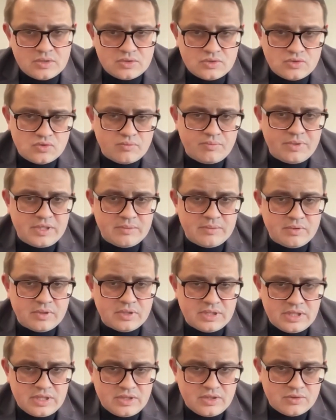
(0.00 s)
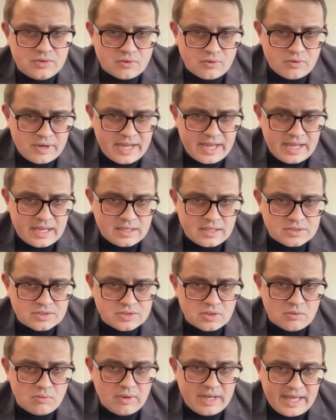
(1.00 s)
to people in Ukraine.
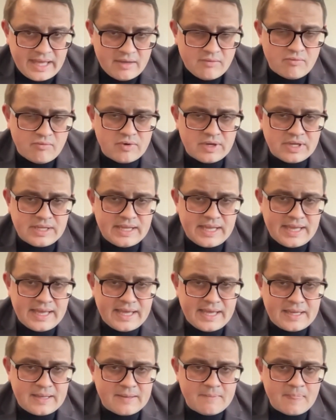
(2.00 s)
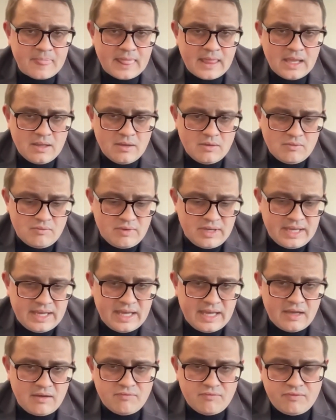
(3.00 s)
So every day we
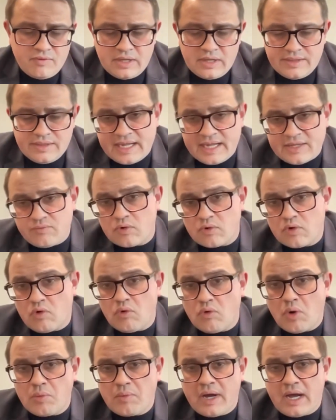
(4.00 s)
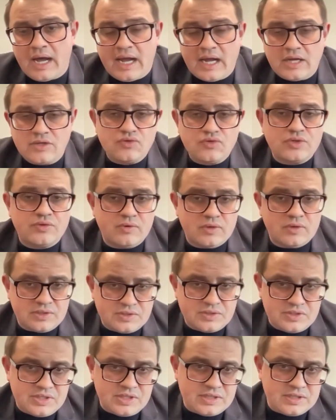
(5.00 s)
have a network of over 100
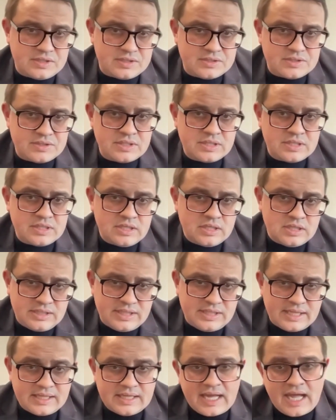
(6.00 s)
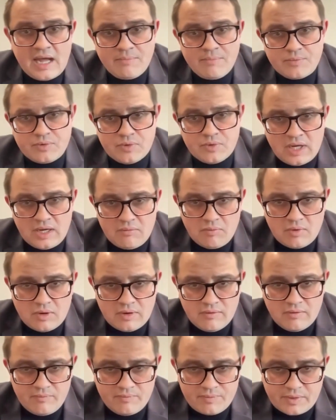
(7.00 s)
volunteers that come to
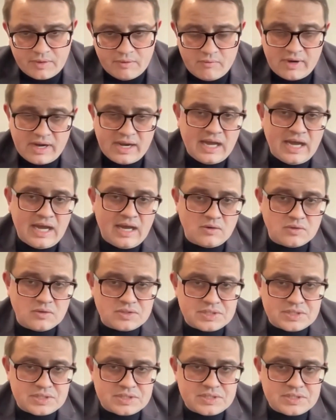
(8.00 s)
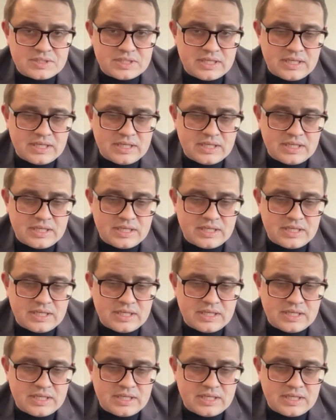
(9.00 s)
our warehouses